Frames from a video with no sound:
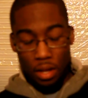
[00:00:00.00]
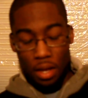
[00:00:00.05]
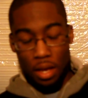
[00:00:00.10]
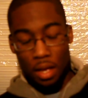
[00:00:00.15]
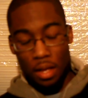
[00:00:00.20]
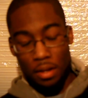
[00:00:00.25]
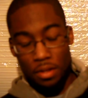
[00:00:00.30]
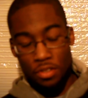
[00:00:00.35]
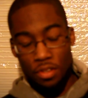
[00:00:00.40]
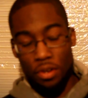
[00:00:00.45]

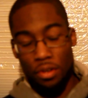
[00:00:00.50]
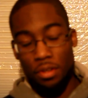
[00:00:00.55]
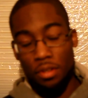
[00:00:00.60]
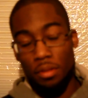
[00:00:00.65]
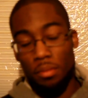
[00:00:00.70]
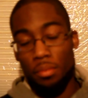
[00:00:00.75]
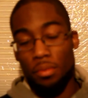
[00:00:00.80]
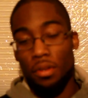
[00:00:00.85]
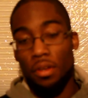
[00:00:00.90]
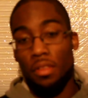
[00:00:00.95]
and
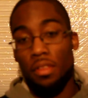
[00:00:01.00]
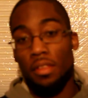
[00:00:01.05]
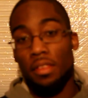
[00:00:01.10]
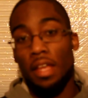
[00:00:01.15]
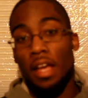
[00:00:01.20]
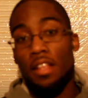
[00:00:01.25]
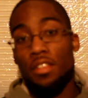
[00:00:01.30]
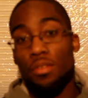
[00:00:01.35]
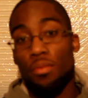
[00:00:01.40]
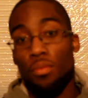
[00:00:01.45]
circular breathing.
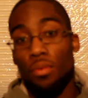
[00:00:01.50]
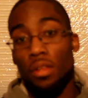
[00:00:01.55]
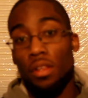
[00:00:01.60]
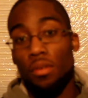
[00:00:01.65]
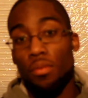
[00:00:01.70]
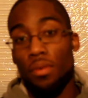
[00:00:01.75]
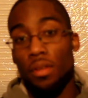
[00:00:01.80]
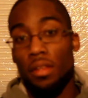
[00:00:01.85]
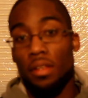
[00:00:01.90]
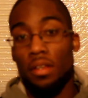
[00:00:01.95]
That's a
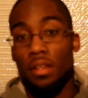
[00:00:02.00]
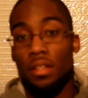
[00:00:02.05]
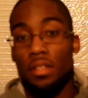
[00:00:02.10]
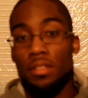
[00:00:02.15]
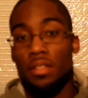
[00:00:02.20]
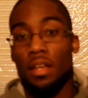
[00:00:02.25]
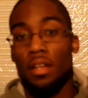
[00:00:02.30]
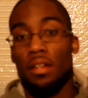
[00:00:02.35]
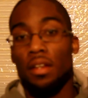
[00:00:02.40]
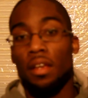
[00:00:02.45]
really, really
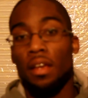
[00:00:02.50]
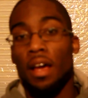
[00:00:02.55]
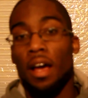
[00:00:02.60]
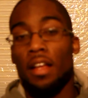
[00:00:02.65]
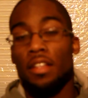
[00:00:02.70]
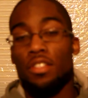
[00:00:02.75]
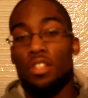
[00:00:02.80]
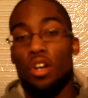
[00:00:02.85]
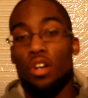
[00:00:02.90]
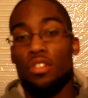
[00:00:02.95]
good technique.
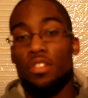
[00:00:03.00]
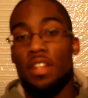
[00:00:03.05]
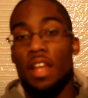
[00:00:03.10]
I saw